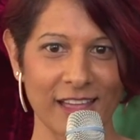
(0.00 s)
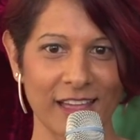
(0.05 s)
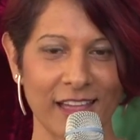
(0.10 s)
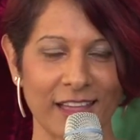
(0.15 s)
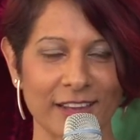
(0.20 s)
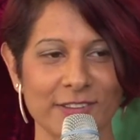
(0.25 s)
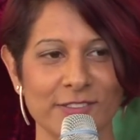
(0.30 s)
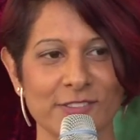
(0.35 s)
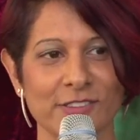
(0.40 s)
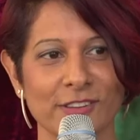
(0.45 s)

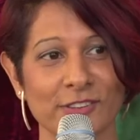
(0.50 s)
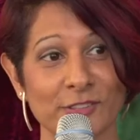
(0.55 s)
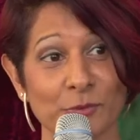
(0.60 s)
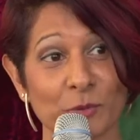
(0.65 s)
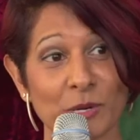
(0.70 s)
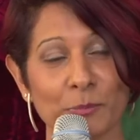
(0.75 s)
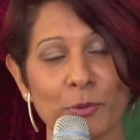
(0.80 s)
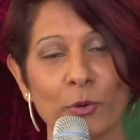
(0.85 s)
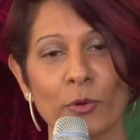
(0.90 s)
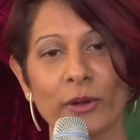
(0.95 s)
And so, I just
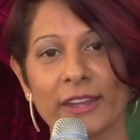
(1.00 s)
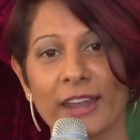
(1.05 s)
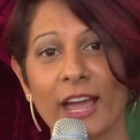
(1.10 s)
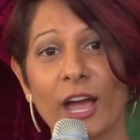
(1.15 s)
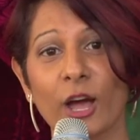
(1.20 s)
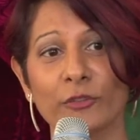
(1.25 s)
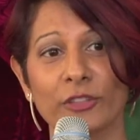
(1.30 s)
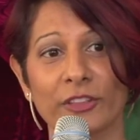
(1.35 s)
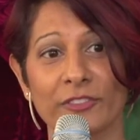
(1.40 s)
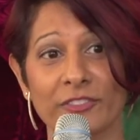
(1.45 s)
want to point
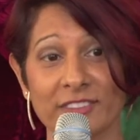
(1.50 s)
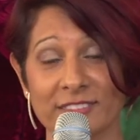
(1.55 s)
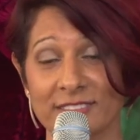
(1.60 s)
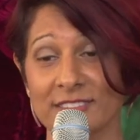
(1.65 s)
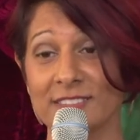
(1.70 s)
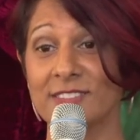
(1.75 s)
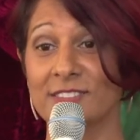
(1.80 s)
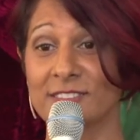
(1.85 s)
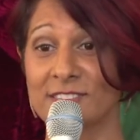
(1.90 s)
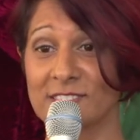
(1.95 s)
out that this
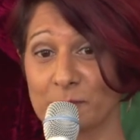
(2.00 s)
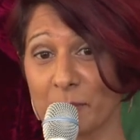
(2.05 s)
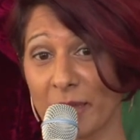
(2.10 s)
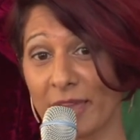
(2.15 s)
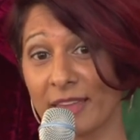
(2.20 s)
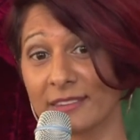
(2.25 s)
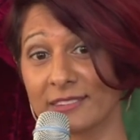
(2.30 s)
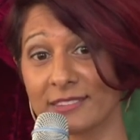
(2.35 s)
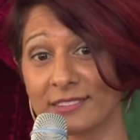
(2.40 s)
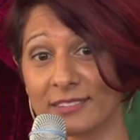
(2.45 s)
is the
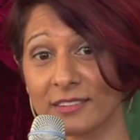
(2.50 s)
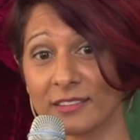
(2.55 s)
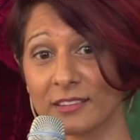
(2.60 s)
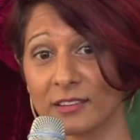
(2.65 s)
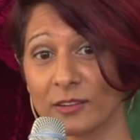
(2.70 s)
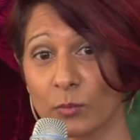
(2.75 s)
space